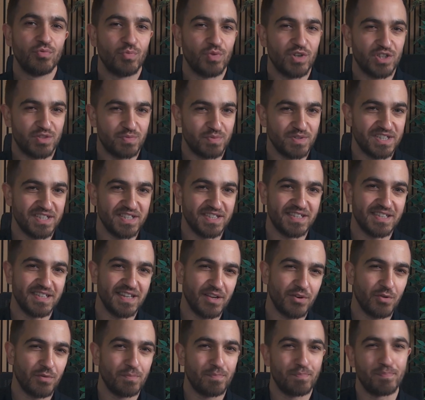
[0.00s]
which was this
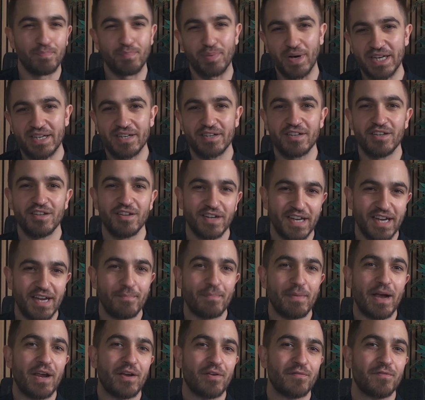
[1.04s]
little button-looking
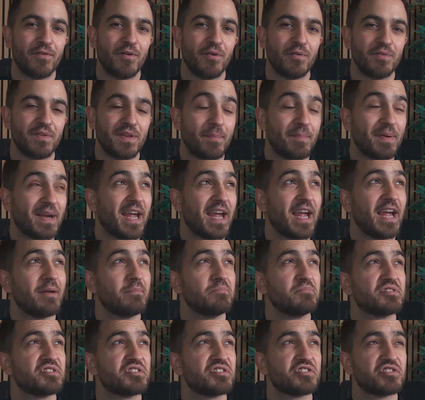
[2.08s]
microphone that became
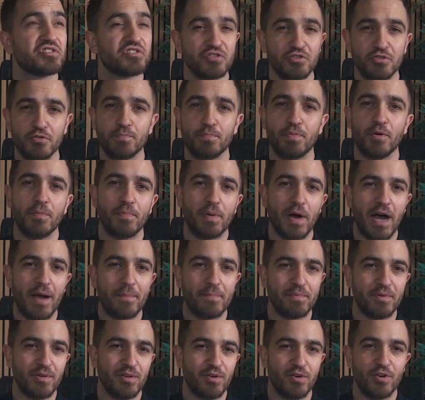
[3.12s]
super
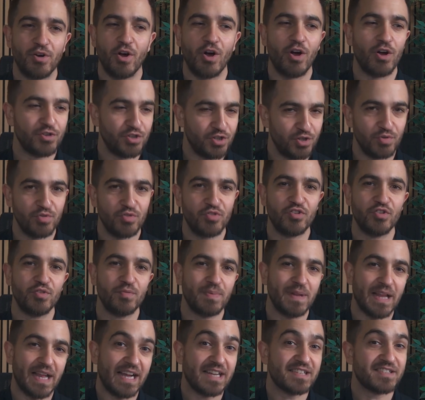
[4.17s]
popular on YouTube
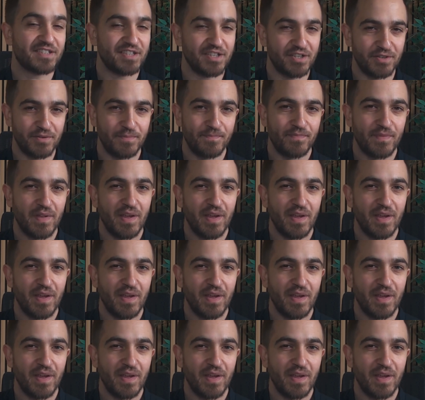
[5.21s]
last year.